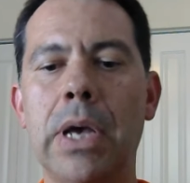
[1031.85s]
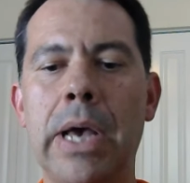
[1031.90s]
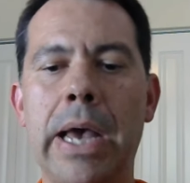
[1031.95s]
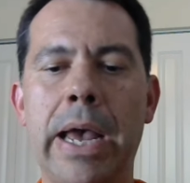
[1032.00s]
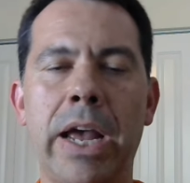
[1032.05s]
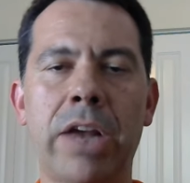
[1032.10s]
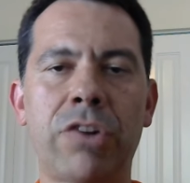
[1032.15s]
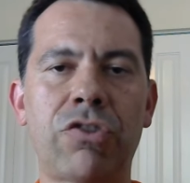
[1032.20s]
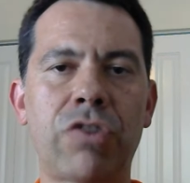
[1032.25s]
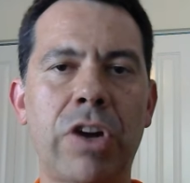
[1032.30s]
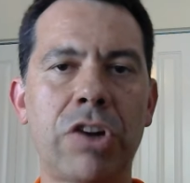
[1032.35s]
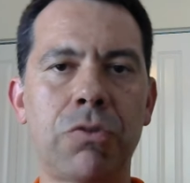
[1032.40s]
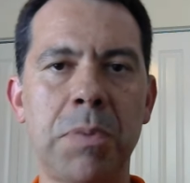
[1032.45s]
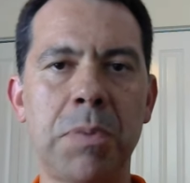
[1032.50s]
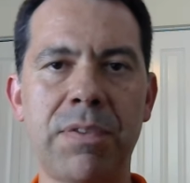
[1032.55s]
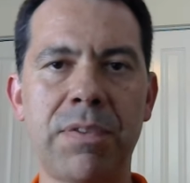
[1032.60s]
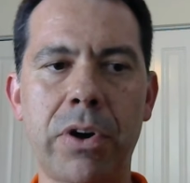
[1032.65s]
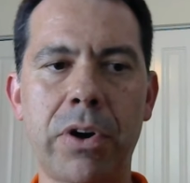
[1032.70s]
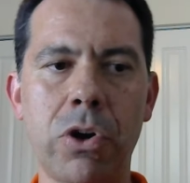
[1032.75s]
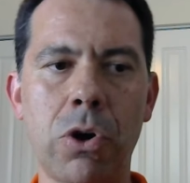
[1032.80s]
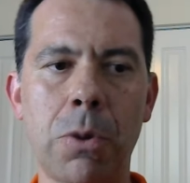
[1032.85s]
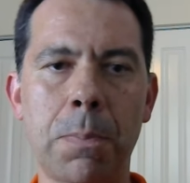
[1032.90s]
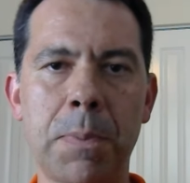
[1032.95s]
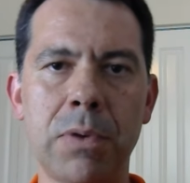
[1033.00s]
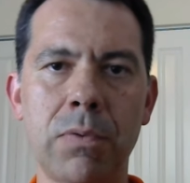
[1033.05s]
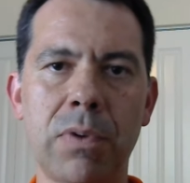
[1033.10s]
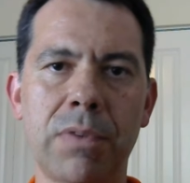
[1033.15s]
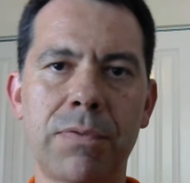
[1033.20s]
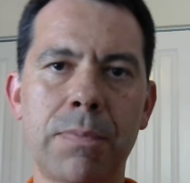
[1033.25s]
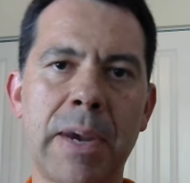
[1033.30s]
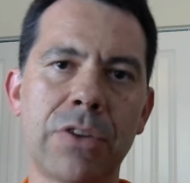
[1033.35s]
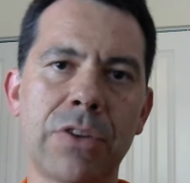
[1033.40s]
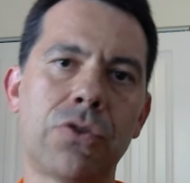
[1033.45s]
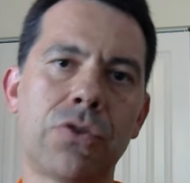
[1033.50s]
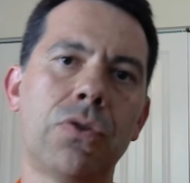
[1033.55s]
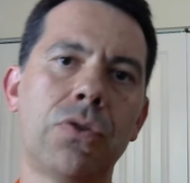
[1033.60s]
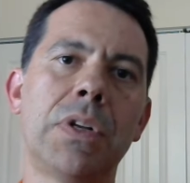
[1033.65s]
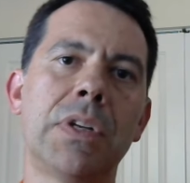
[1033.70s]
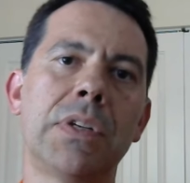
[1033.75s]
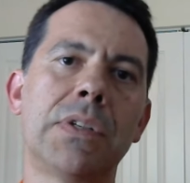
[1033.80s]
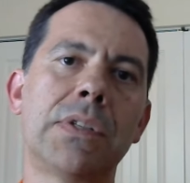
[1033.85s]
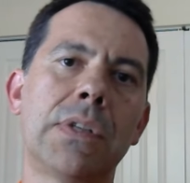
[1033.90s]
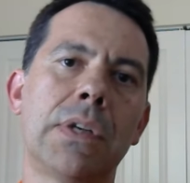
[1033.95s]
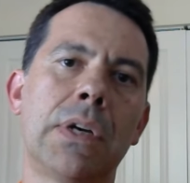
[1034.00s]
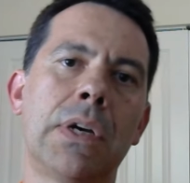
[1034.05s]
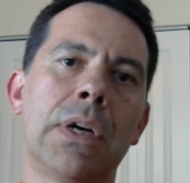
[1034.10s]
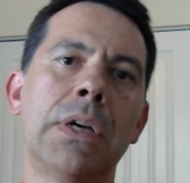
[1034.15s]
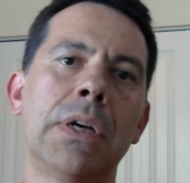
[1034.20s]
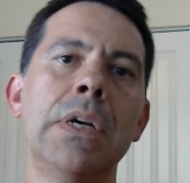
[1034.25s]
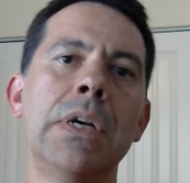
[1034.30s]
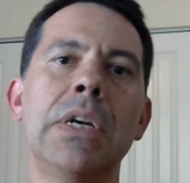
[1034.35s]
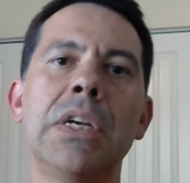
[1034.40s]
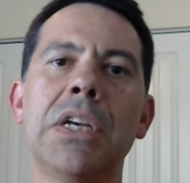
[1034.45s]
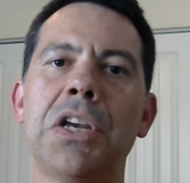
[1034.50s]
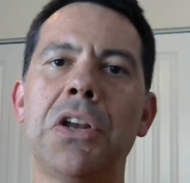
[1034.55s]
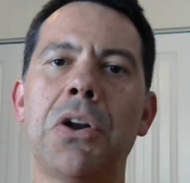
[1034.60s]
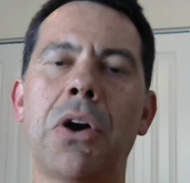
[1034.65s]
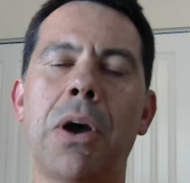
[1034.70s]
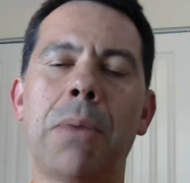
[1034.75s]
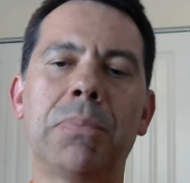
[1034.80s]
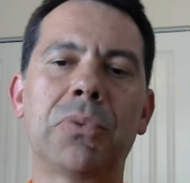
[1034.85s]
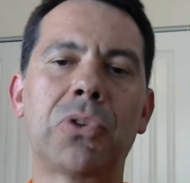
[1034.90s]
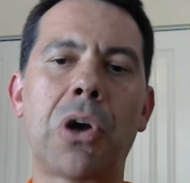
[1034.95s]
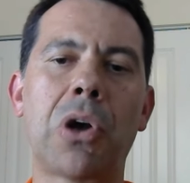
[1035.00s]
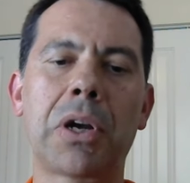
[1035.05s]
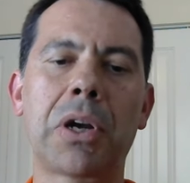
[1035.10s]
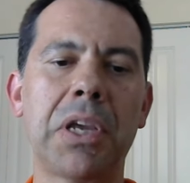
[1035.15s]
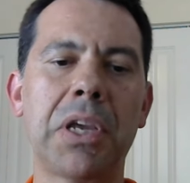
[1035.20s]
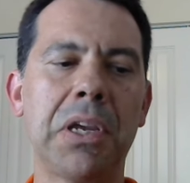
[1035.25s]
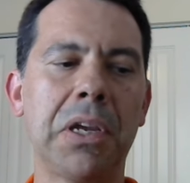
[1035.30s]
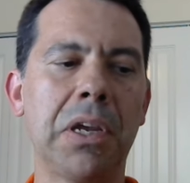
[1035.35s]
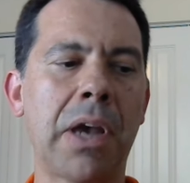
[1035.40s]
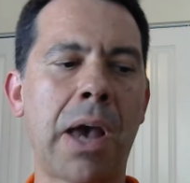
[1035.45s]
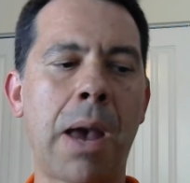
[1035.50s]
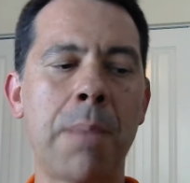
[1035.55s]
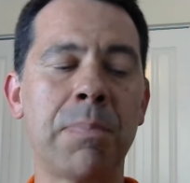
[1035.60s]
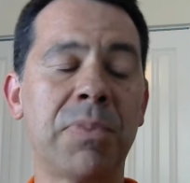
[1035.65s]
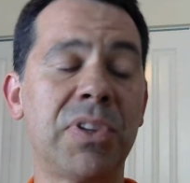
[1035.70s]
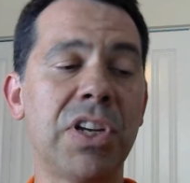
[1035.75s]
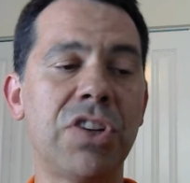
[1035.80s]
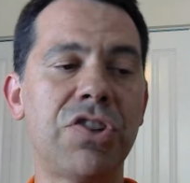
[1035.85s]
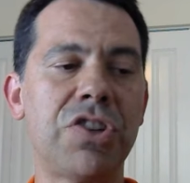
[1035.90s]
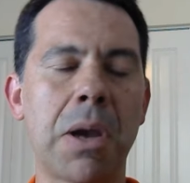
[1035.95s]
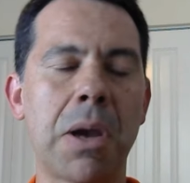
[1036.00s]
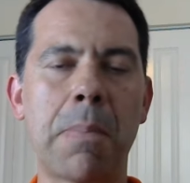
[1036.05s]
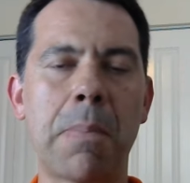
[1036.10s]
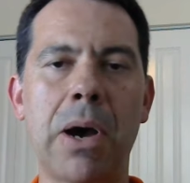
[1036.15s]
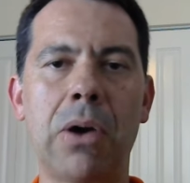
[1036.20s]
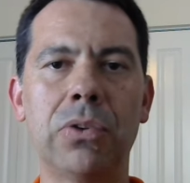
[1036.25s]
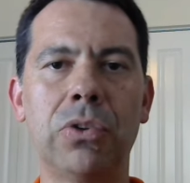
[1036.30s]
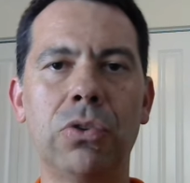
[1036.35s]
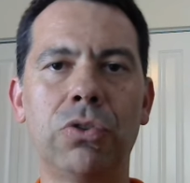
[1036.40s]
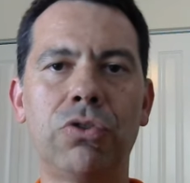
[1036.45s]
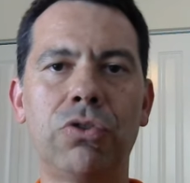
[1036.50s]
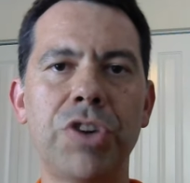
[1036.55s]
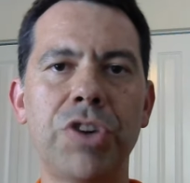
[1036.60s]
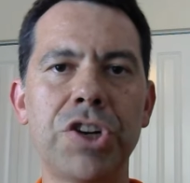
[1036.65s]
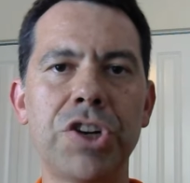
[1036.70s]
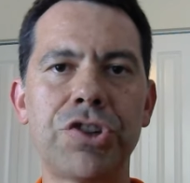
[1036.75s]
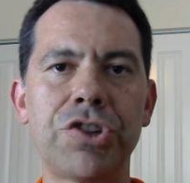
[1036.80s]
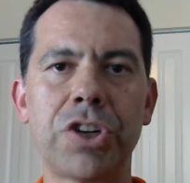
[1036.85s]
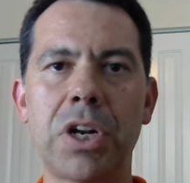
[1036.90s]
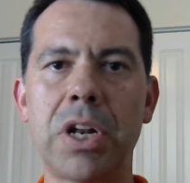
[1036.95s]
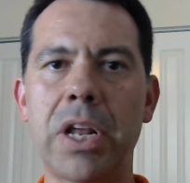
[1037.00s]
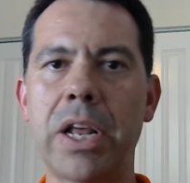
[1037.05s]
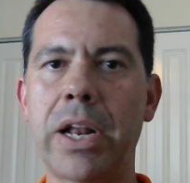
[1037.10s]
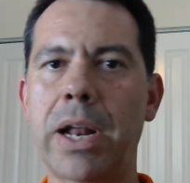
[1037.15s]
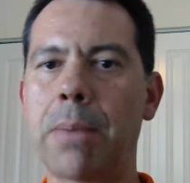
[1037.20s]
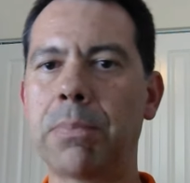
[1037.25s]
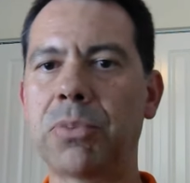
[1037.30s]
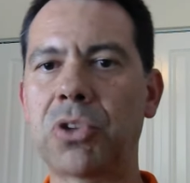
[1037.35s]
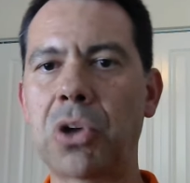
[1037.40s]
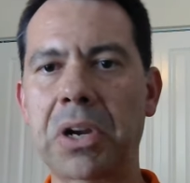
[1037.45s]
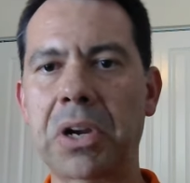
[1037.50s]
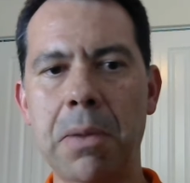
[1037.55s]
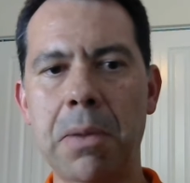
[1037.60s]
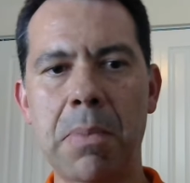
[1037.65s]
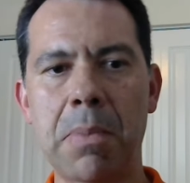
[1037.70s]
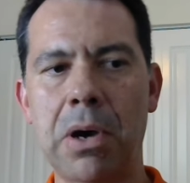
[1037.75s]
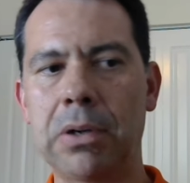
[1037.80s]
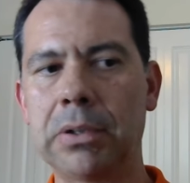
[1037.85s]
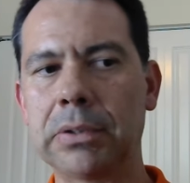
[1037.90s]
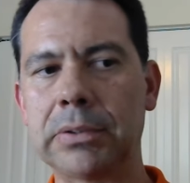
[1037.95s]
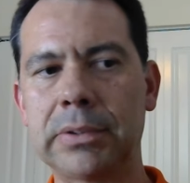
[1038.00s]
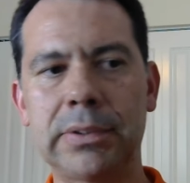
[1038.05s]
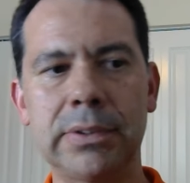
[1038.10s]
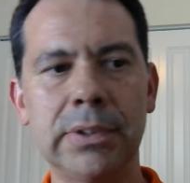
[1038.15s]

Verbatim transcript: I, I, try to be very open with my students. Uh, you know, I'm talking, I'm teaching about nutrition and I'm talking about,